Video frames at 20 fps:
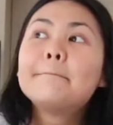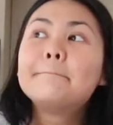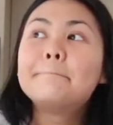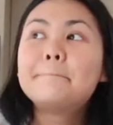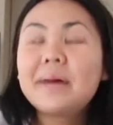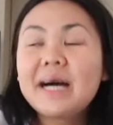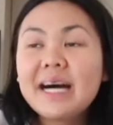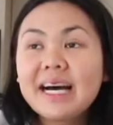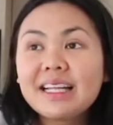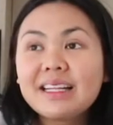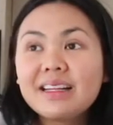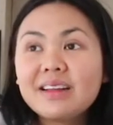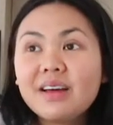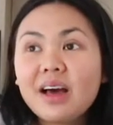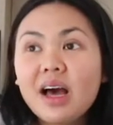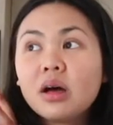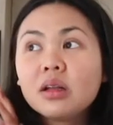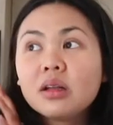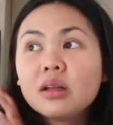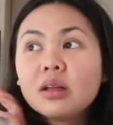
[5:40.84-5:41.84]
but
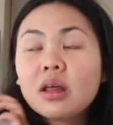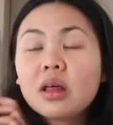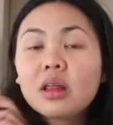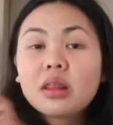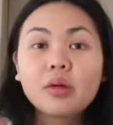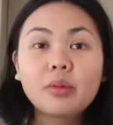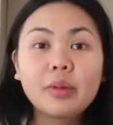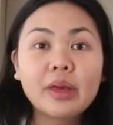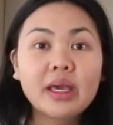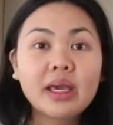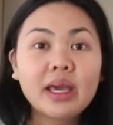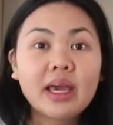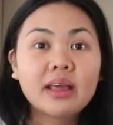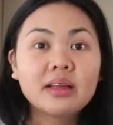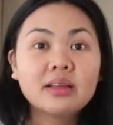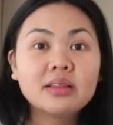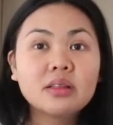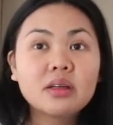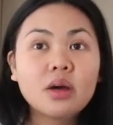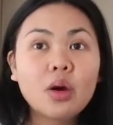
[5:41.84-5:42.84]
on the
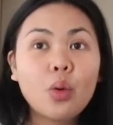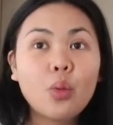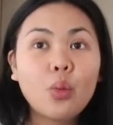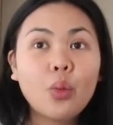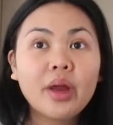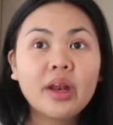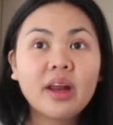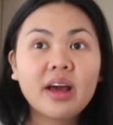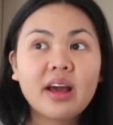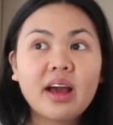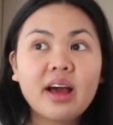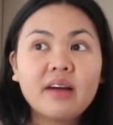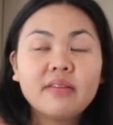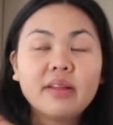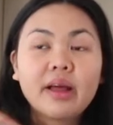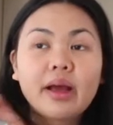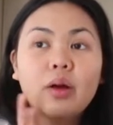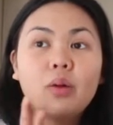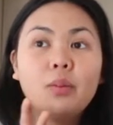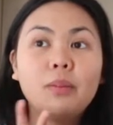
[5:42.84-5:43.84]
weekend when I have
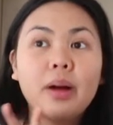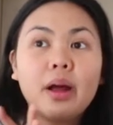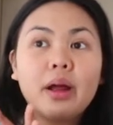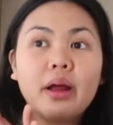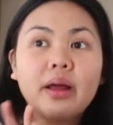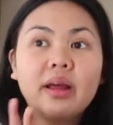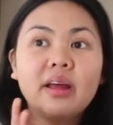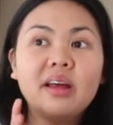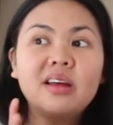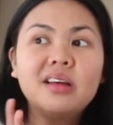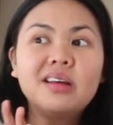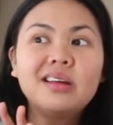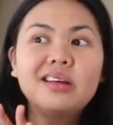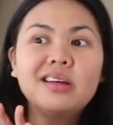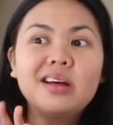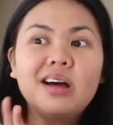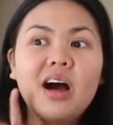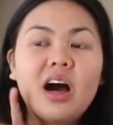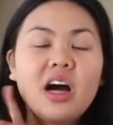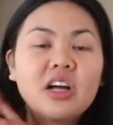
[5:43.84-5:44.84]
like my
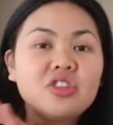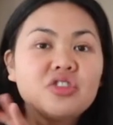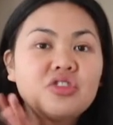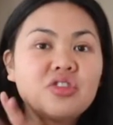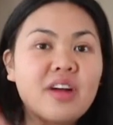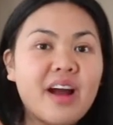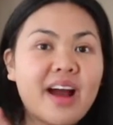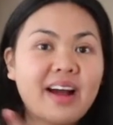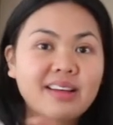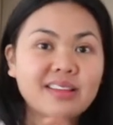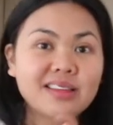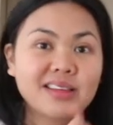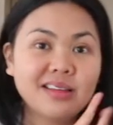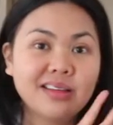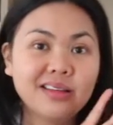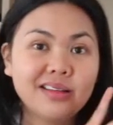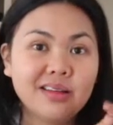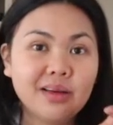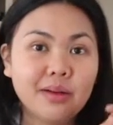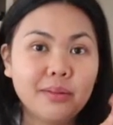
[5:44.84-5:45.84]
untracked
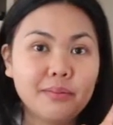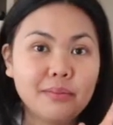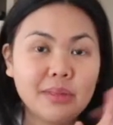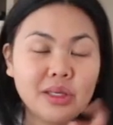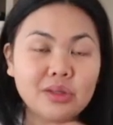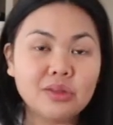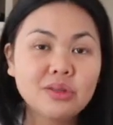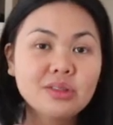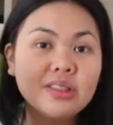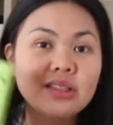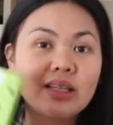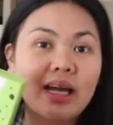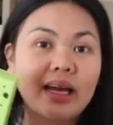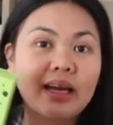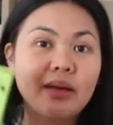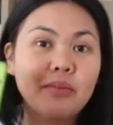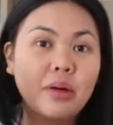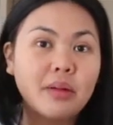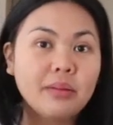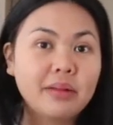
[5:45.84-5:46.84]
meals, I
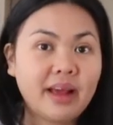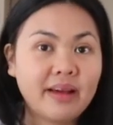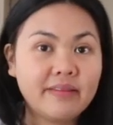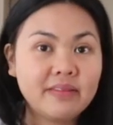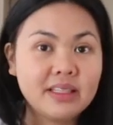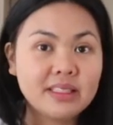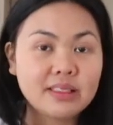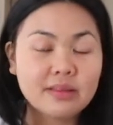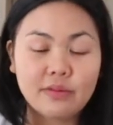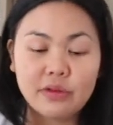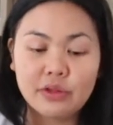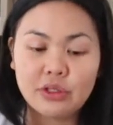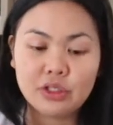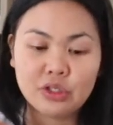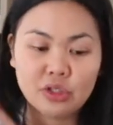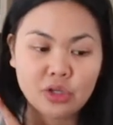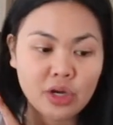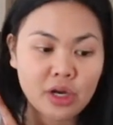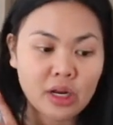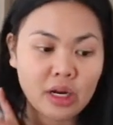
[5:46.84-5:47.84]
can probably have this for
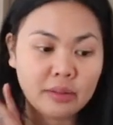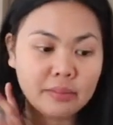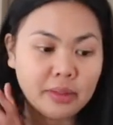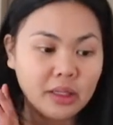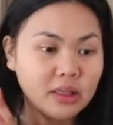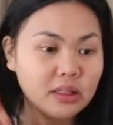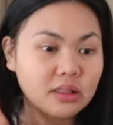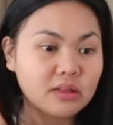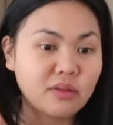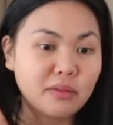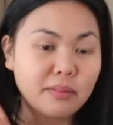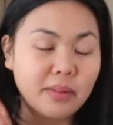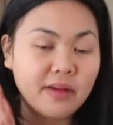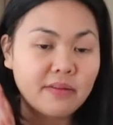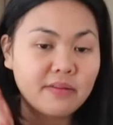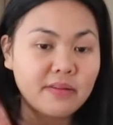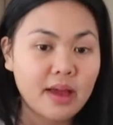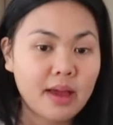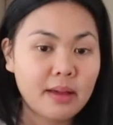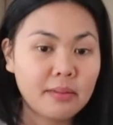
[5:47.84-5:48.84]
dessert. I'll make this for my
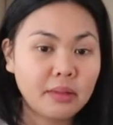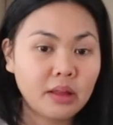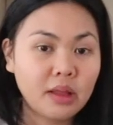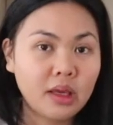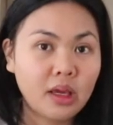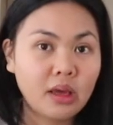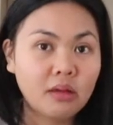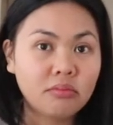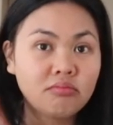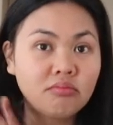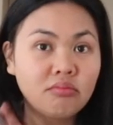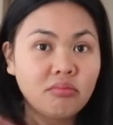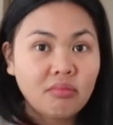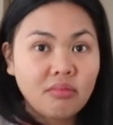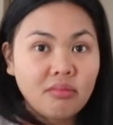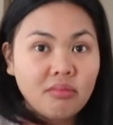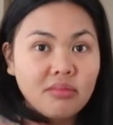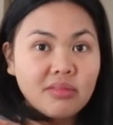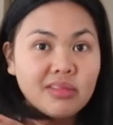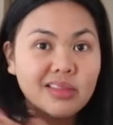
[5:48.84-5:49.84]
family
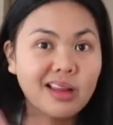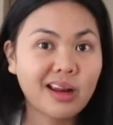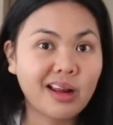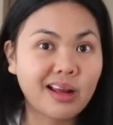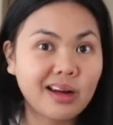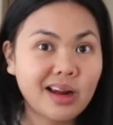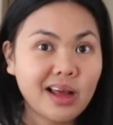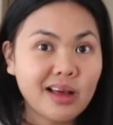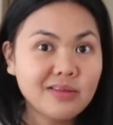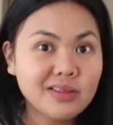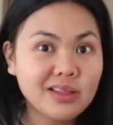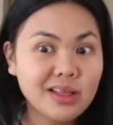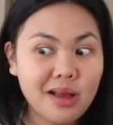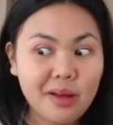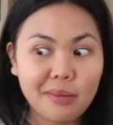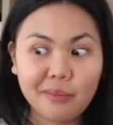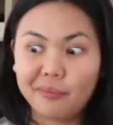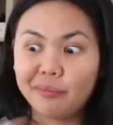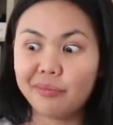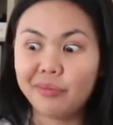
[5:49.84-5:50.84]
and then I can have
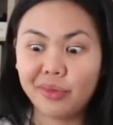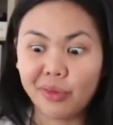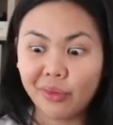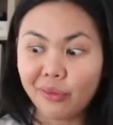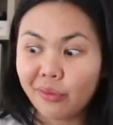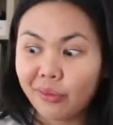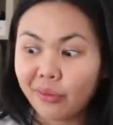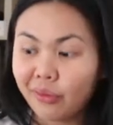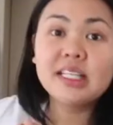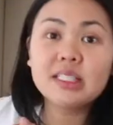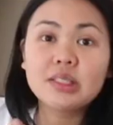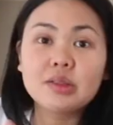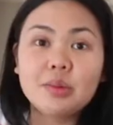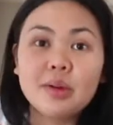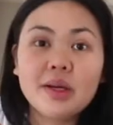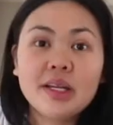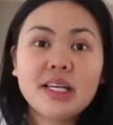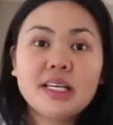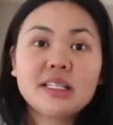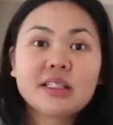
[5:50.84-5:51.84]
some. This
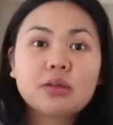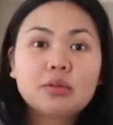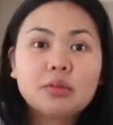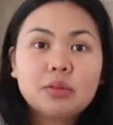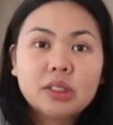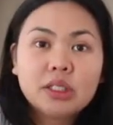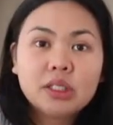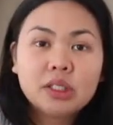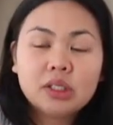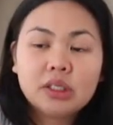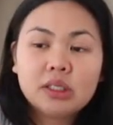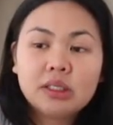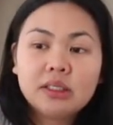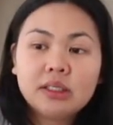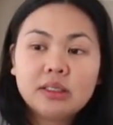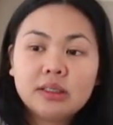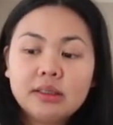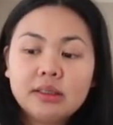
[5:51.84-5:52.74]
one is a really good